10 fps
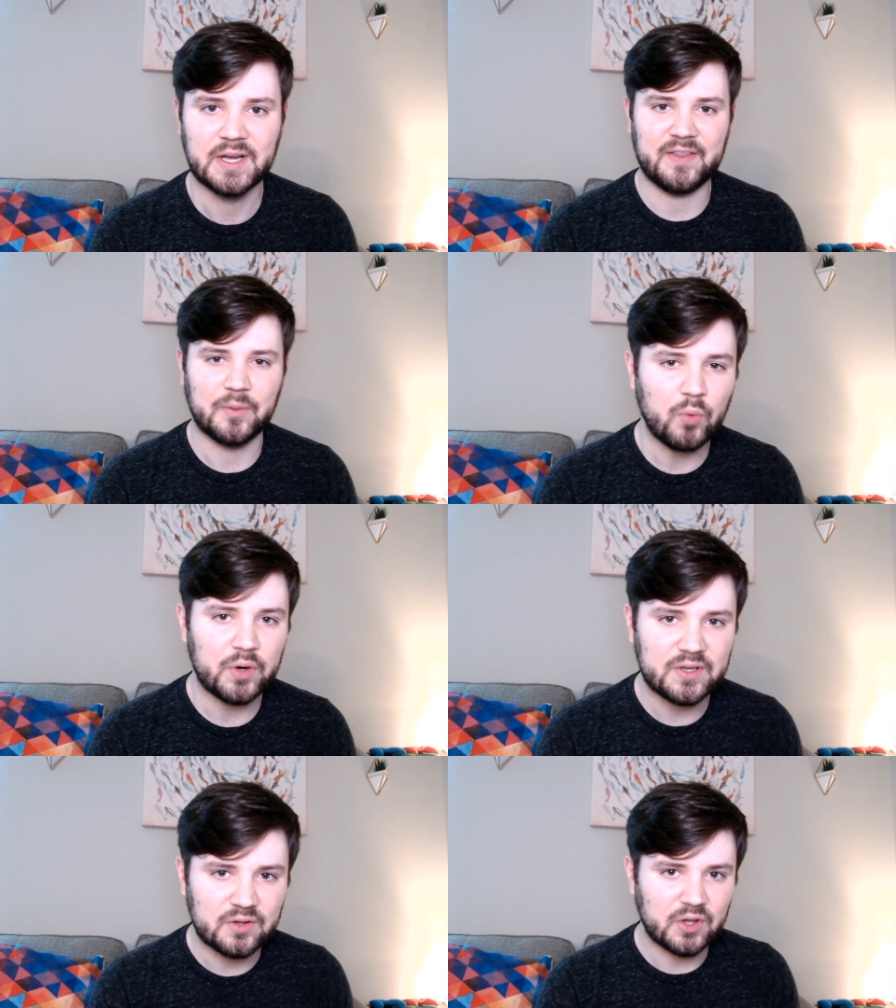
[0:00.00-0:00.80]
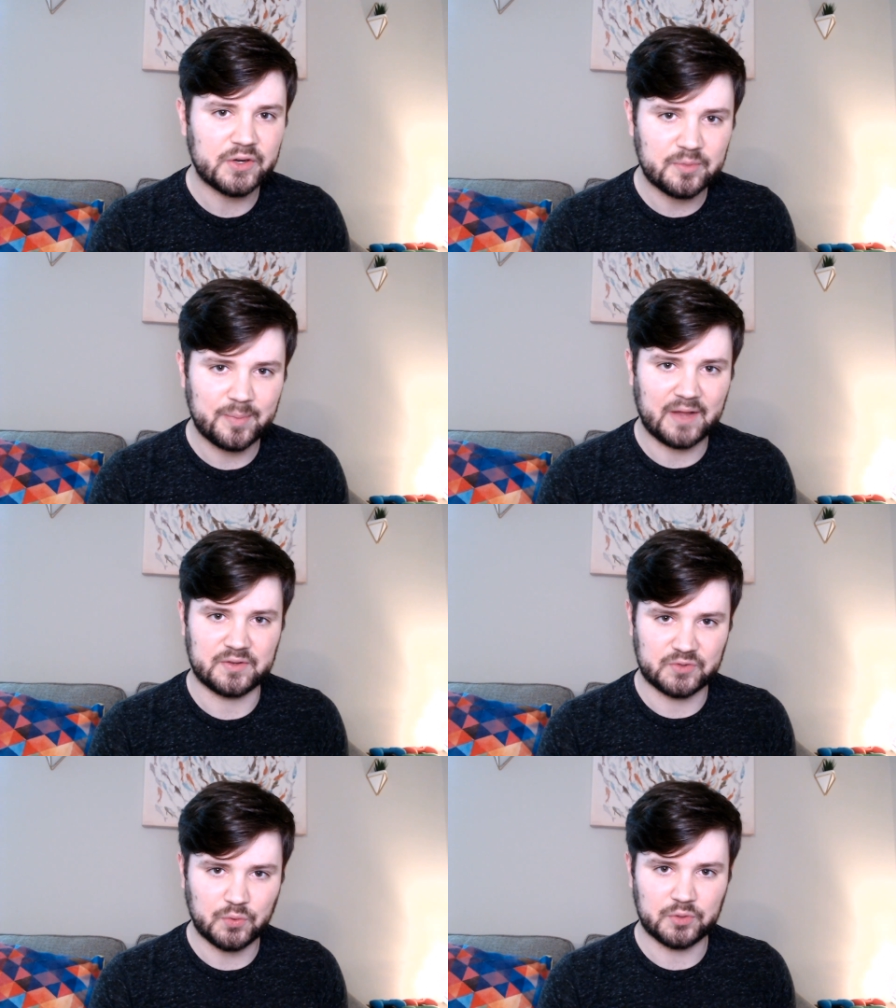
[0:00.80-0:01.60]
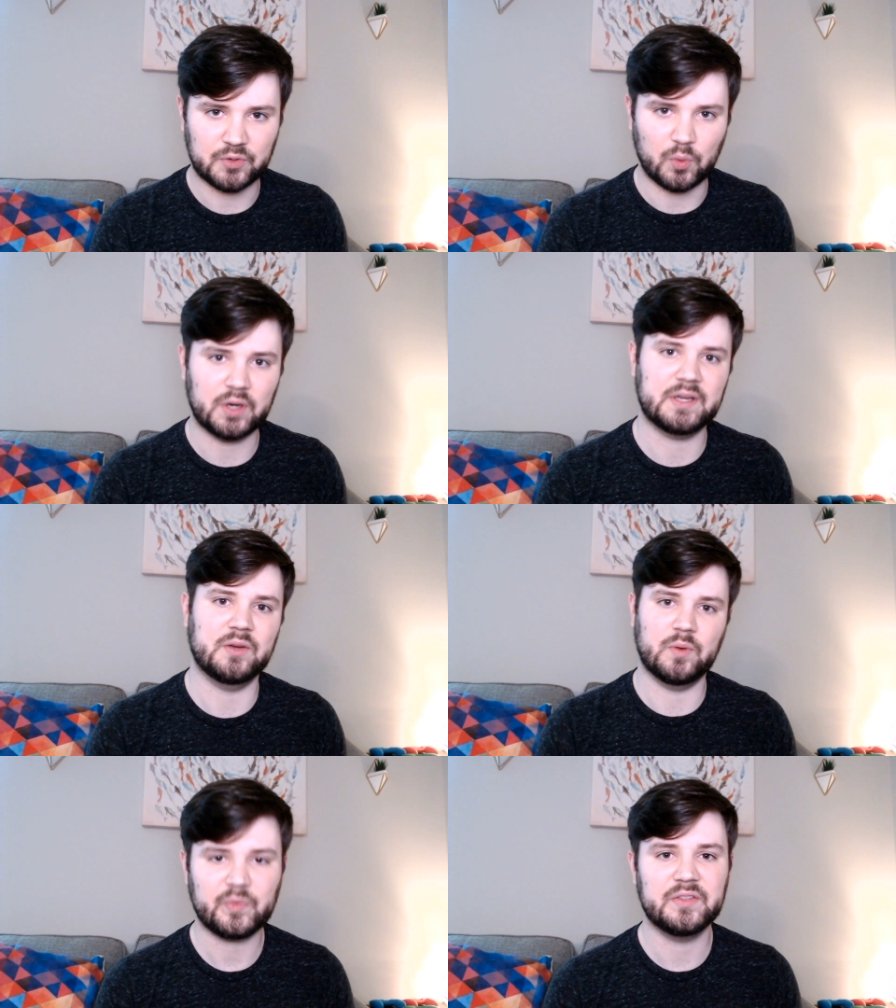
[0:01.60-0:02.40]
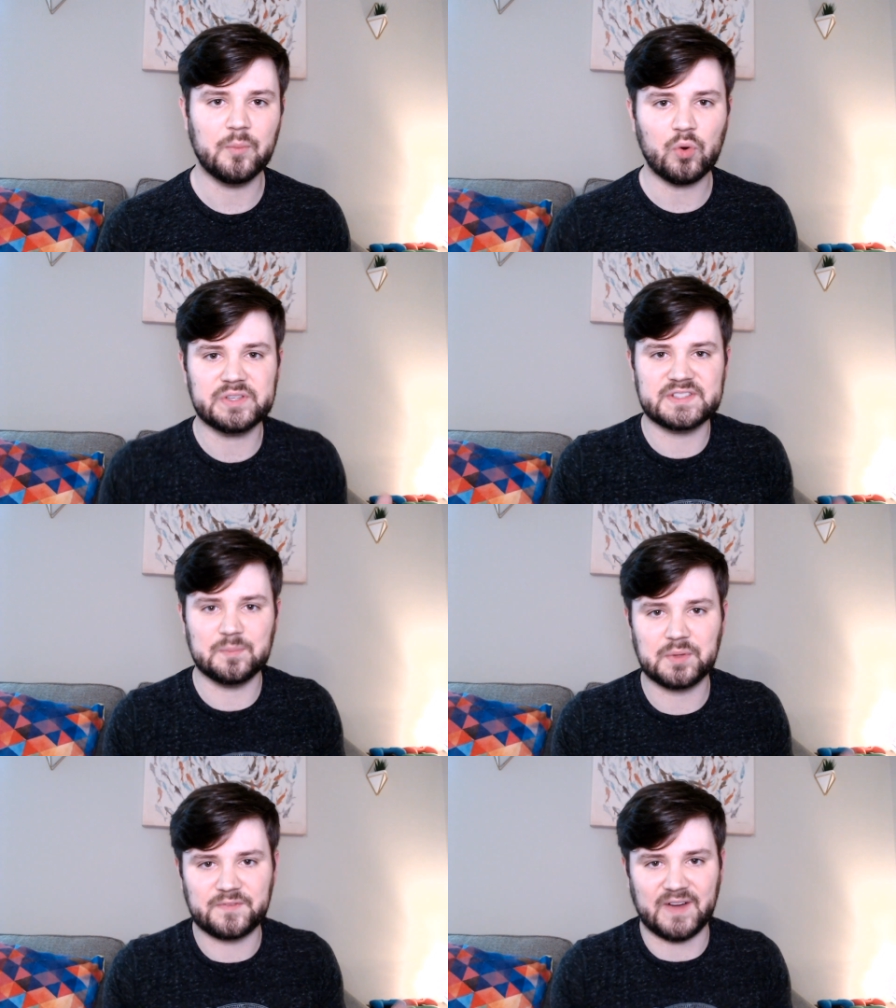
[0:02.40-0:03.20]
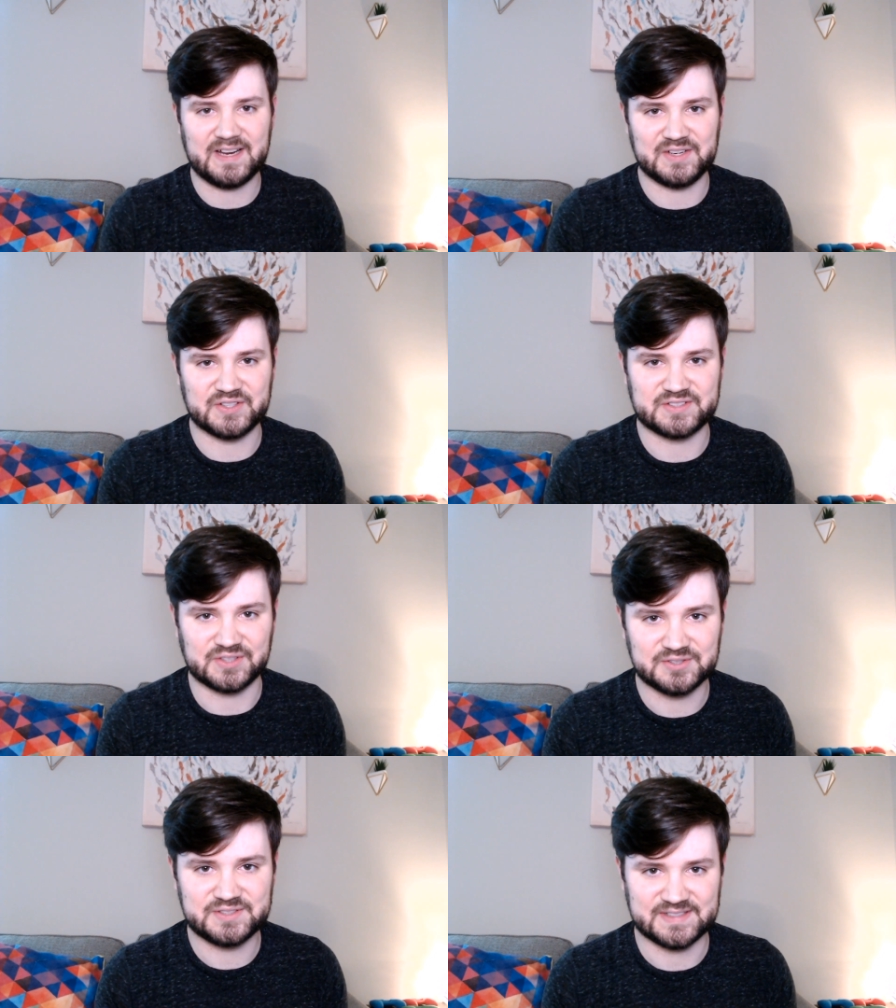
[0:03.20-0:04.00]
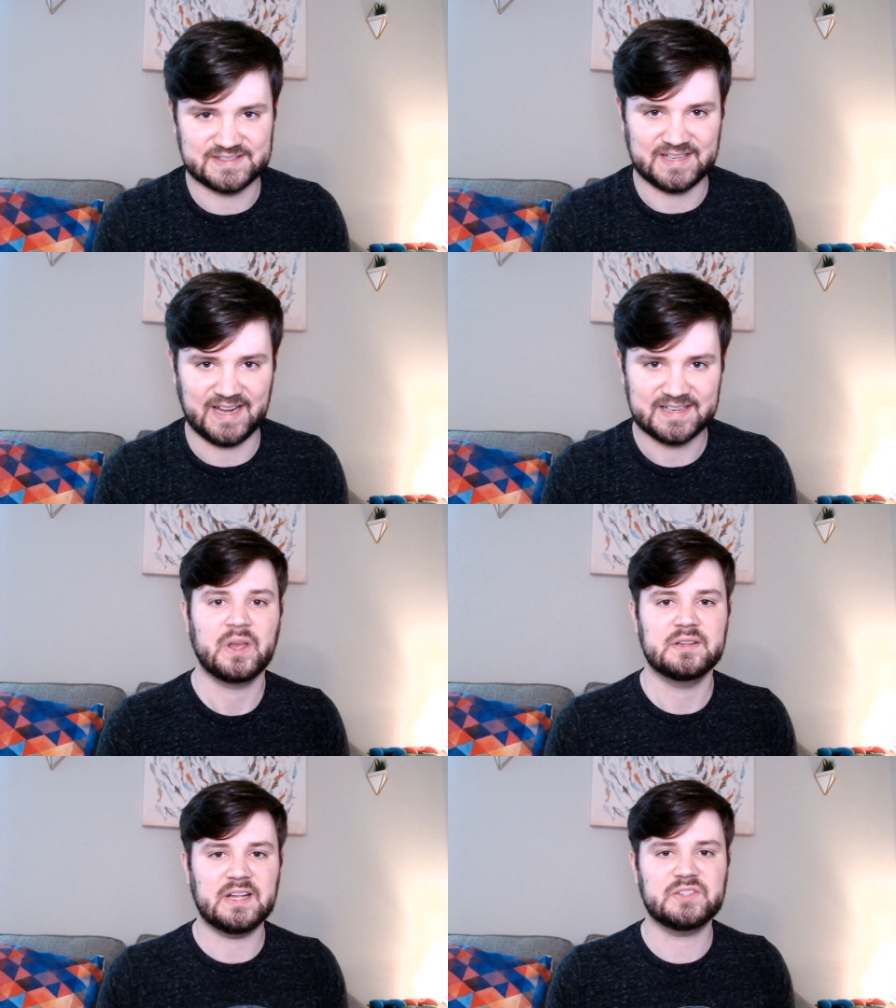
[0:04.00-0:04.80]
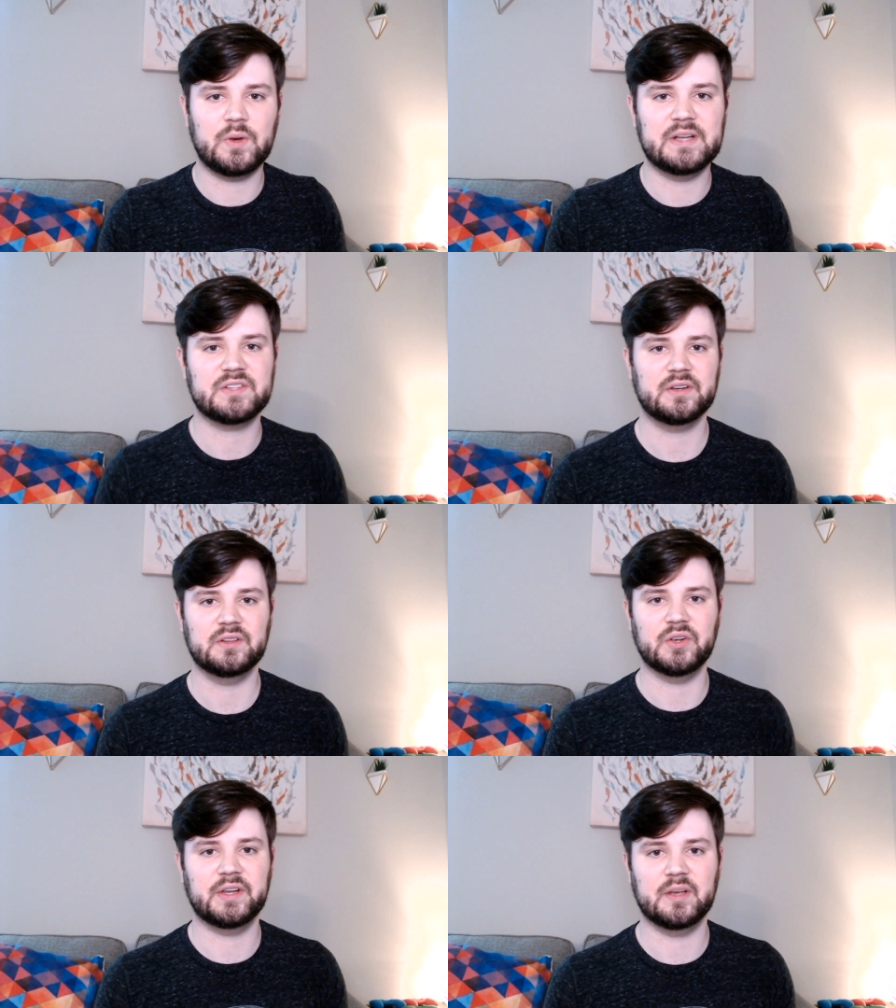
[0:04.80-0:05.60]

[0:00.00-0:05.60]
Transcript: the more you learn about the tool you're working with, the more simplified your solutions get. That's when I started learning